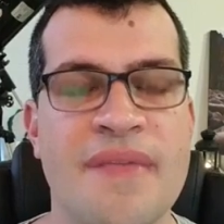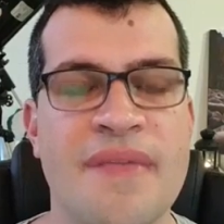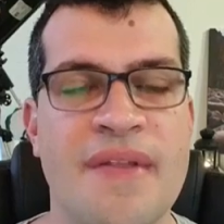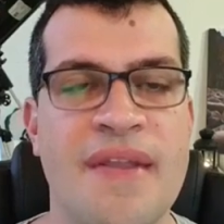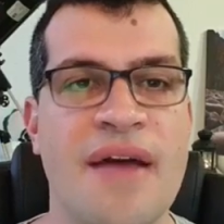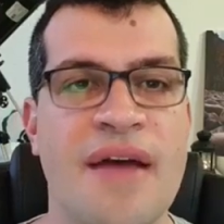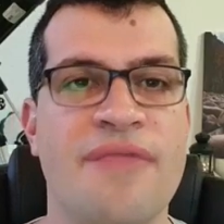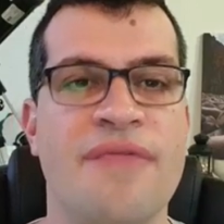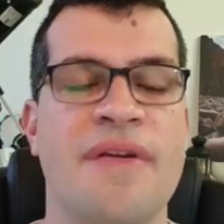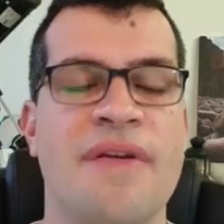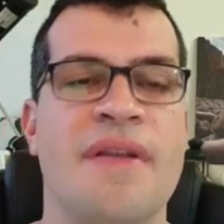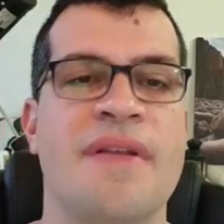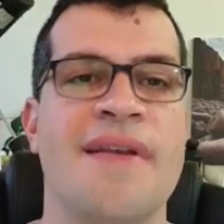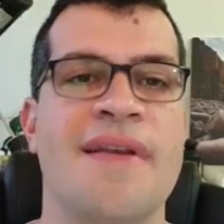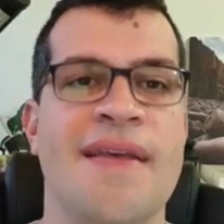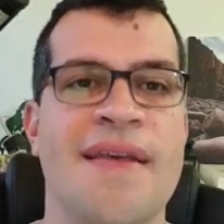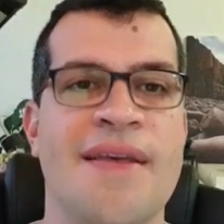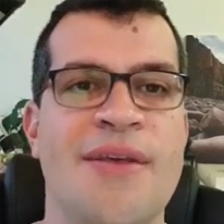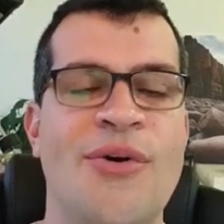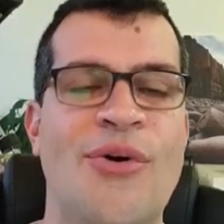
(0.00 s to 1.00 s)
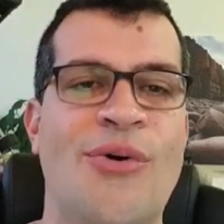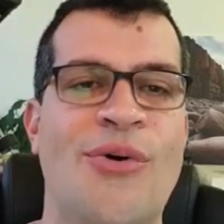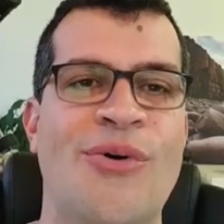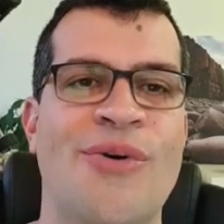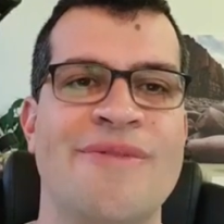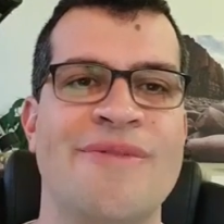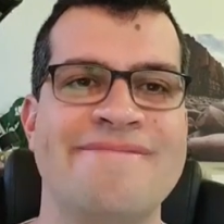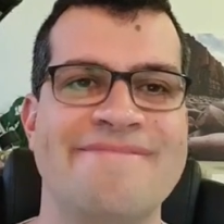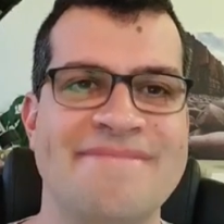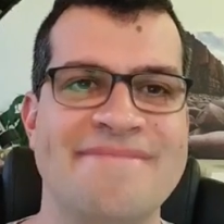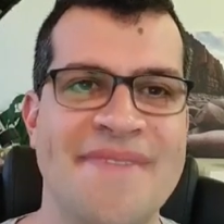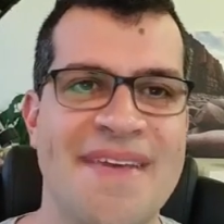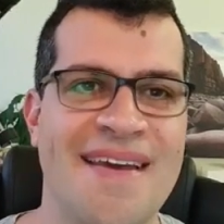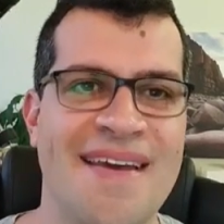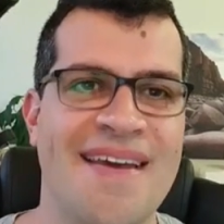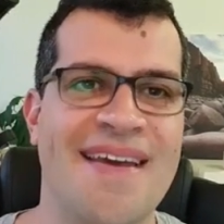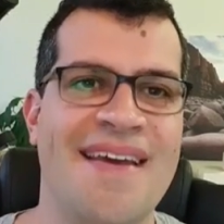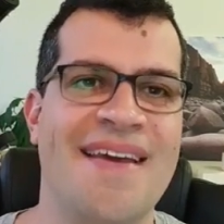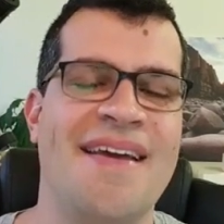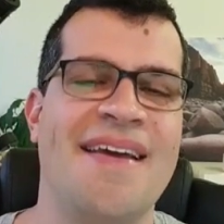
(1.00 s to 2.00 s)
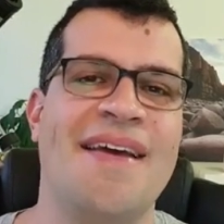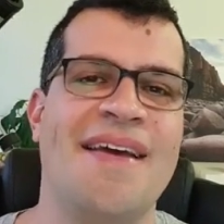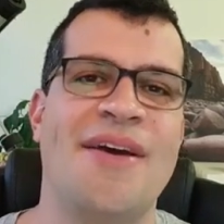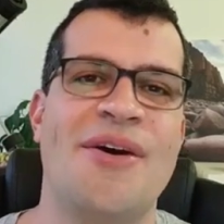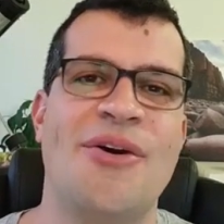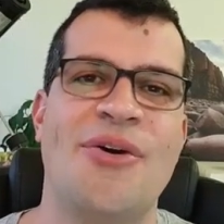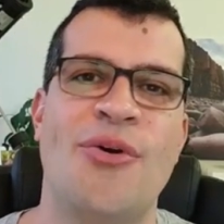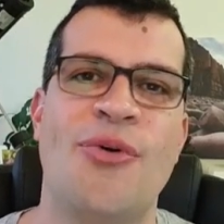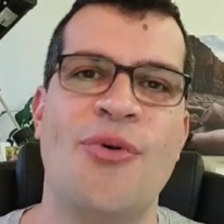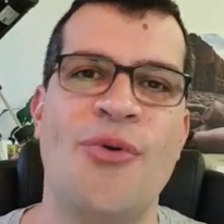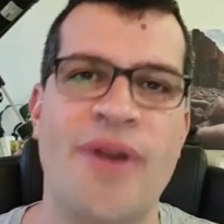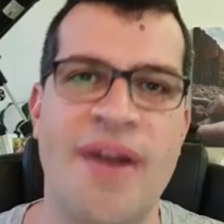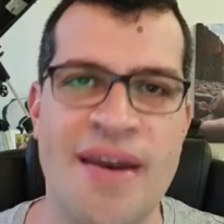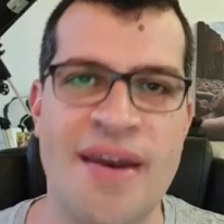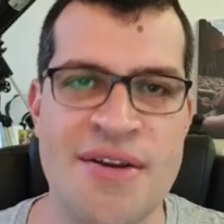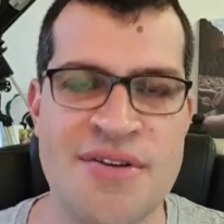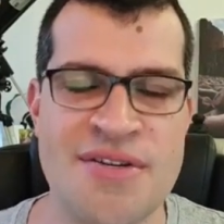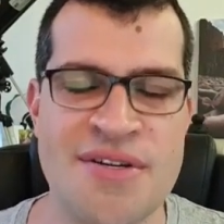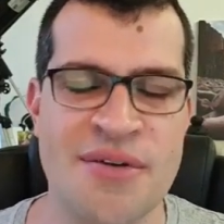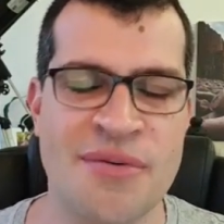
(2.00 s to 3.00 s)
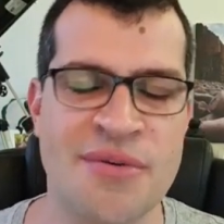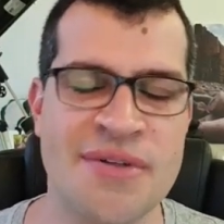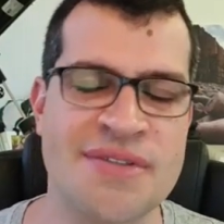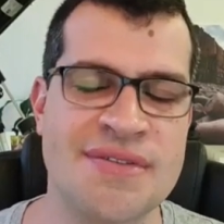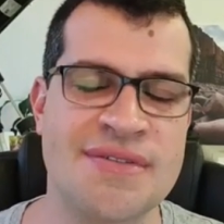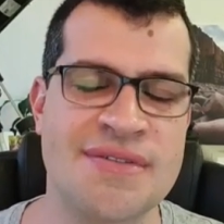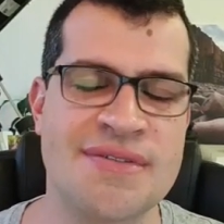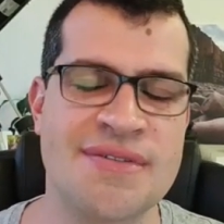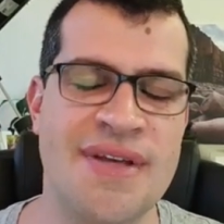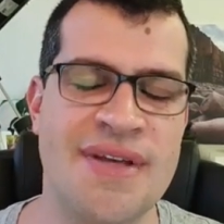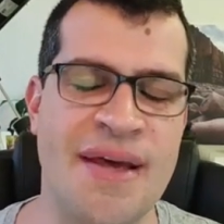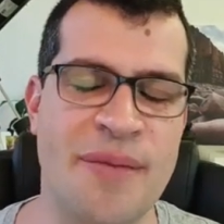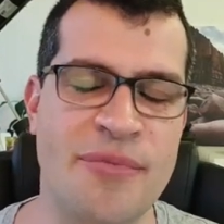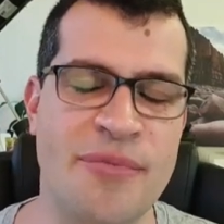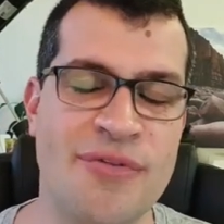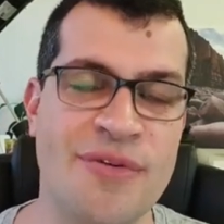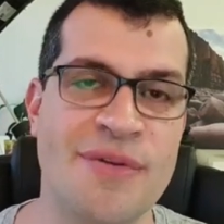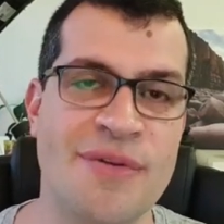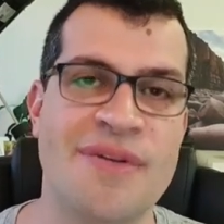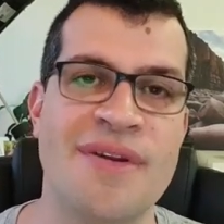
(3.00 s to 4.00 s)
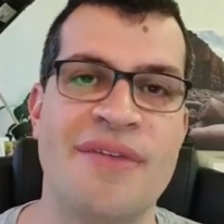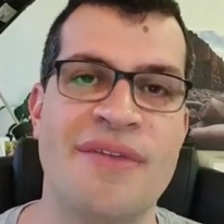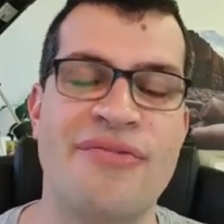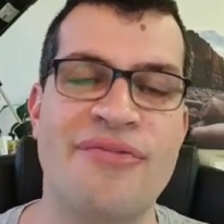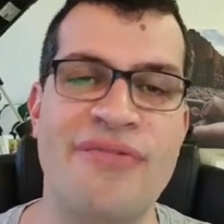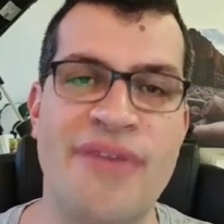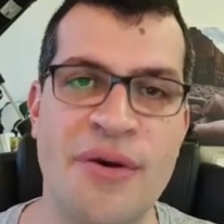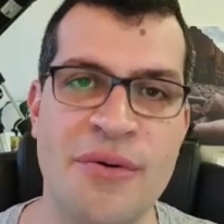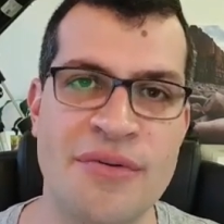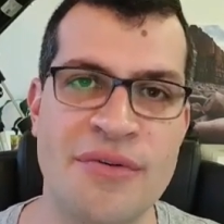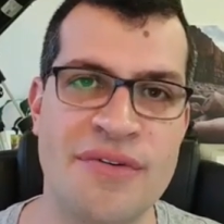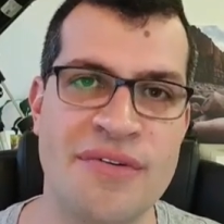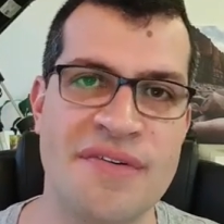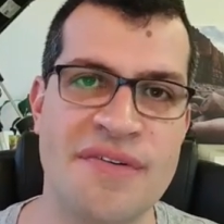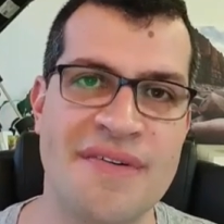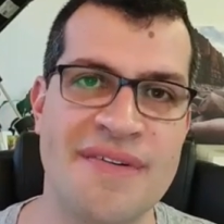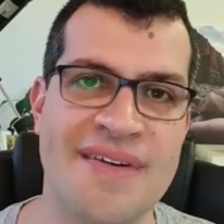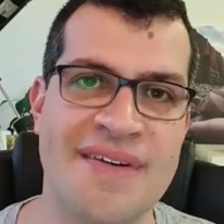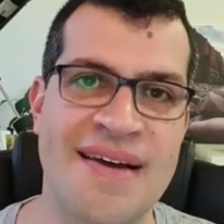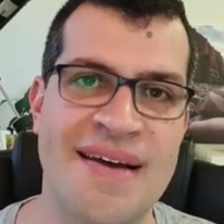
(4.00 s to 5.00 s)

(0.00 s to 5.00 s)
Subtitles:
Definitely your good energy was absolutely felt.